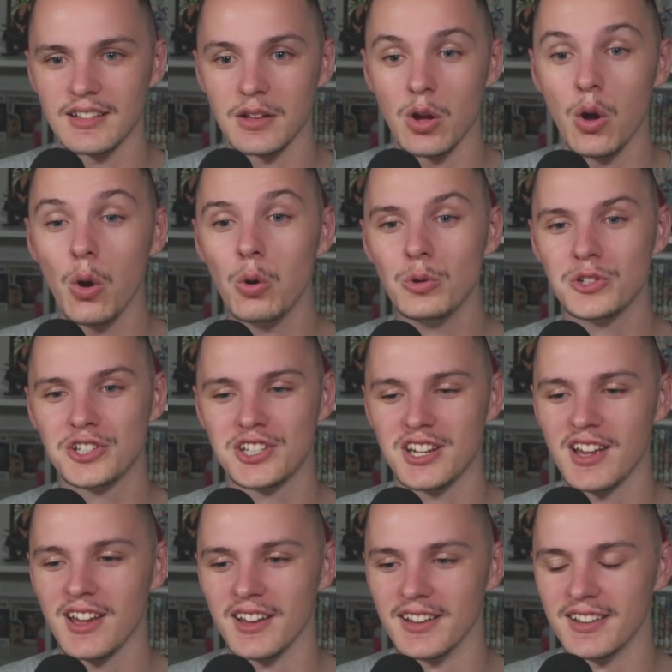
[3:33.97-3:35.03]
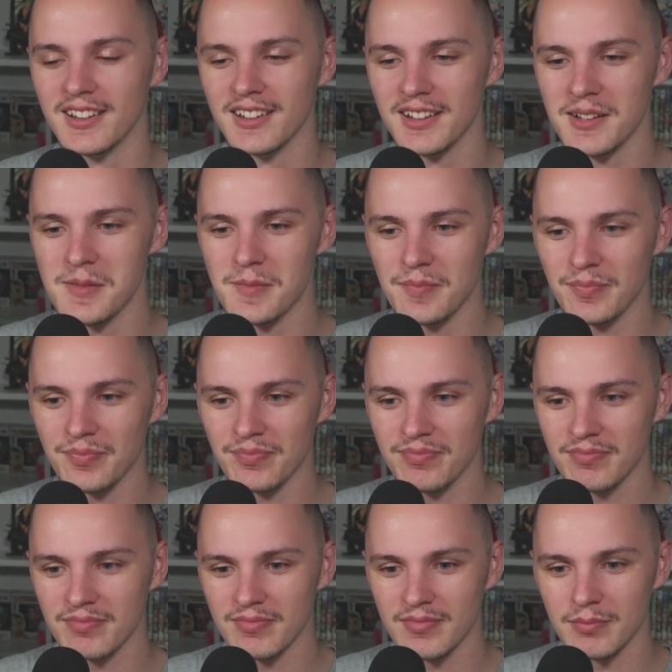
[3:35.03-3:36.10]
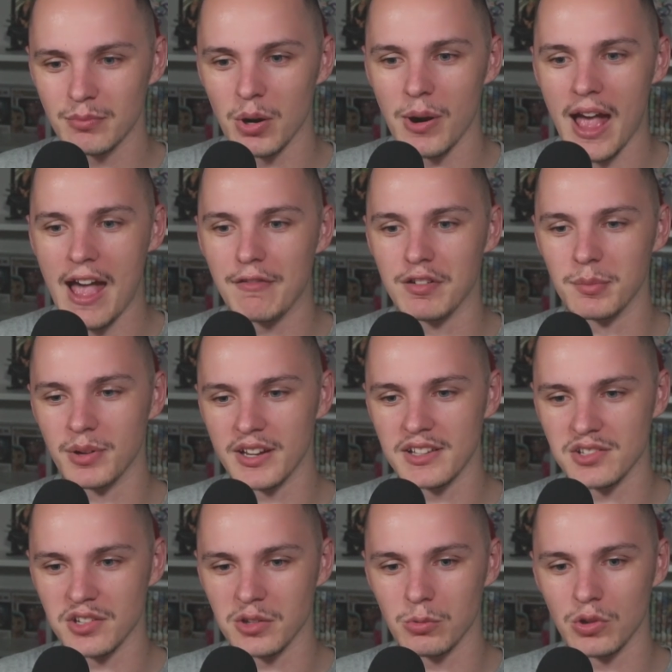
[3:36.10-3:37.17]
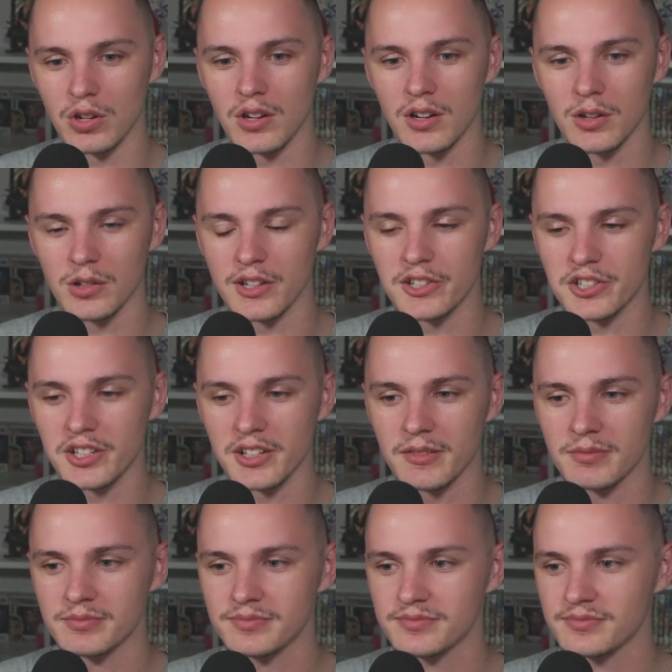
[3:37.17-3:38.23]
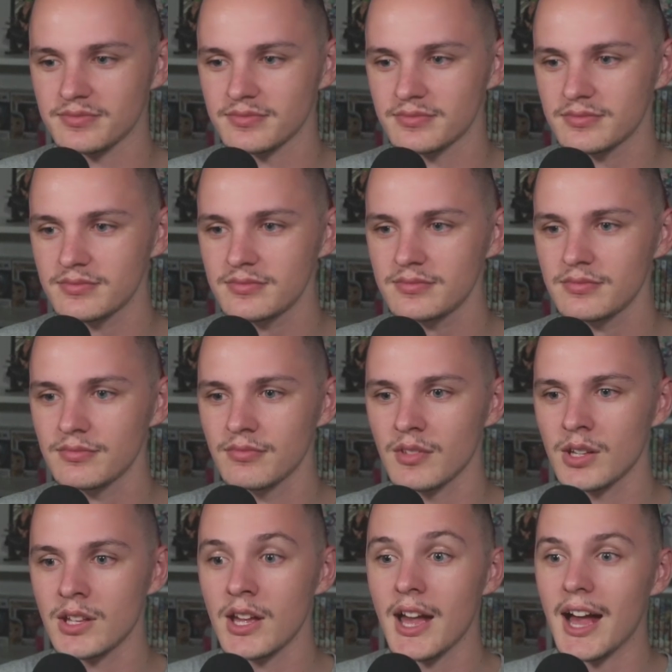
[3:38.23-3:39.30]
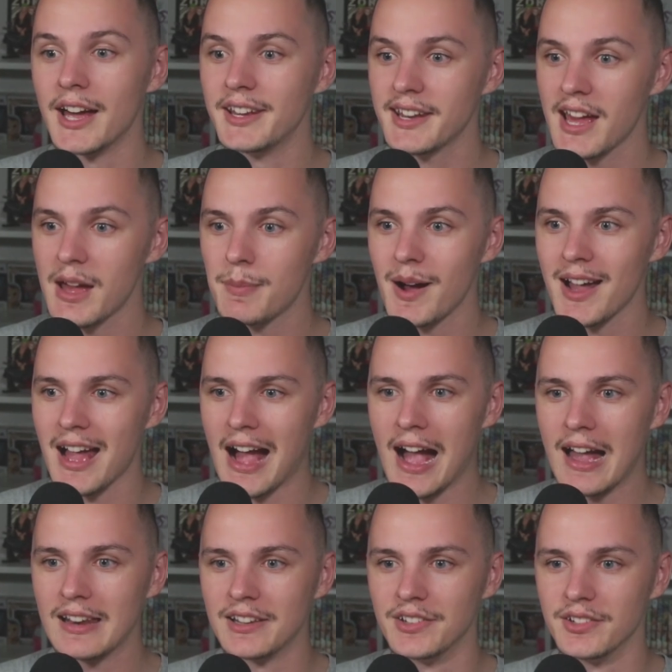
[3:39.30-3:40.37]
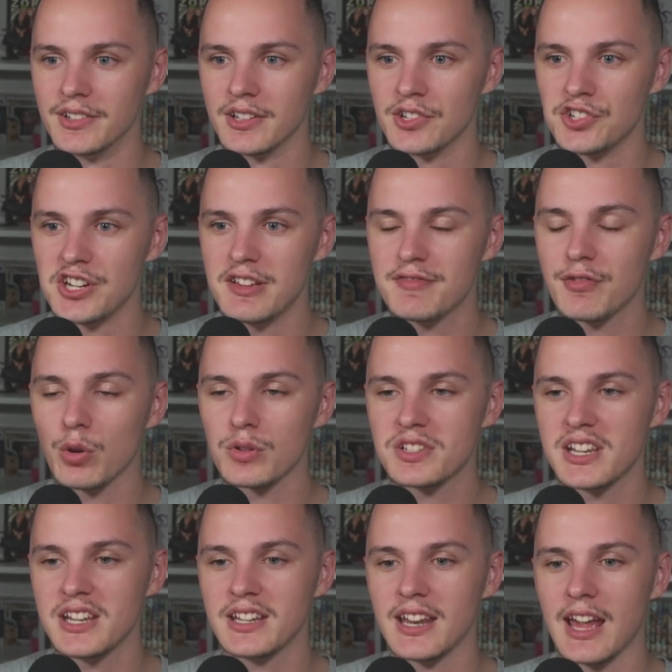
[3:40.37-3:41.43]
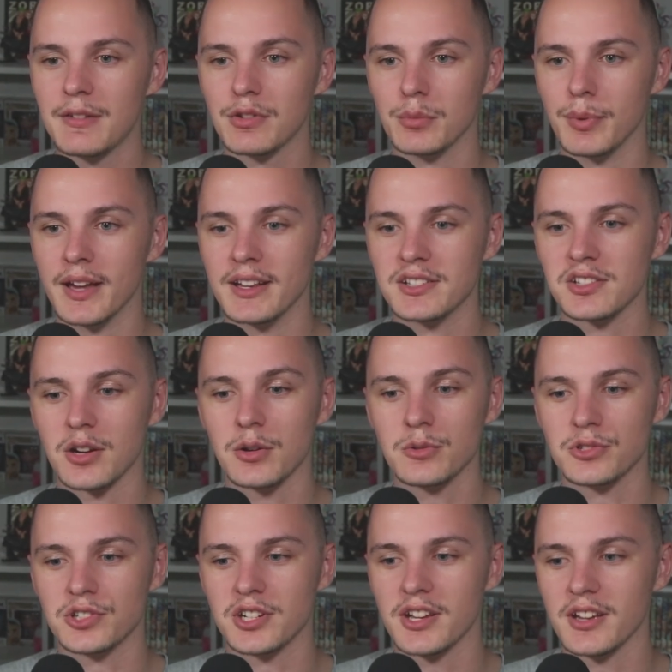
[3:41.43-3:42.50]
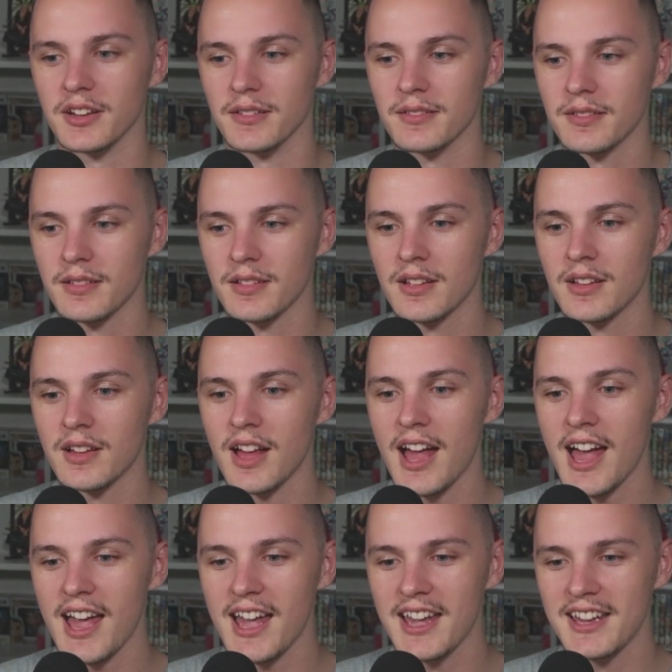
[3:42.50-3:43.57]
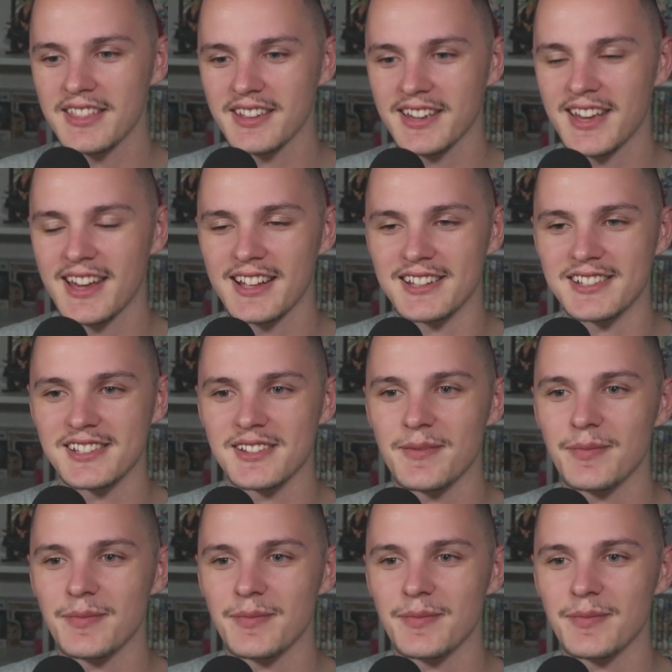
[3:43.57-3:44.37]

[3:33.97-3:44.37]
Oh, shit. Bro, everybody's underwater. Holy shit. A nearby island, G14 naval base. Oh, shit. Hey, the kids.